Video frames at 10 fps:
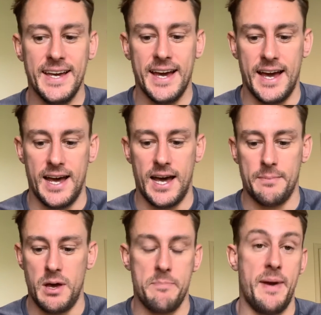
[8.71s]

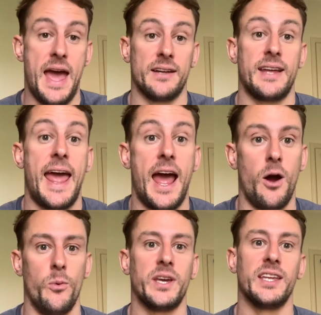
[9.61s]
about how
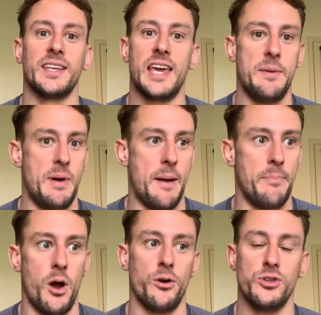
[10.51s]
we can keep our
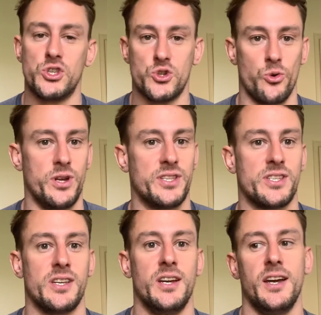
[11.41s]
bones, joints,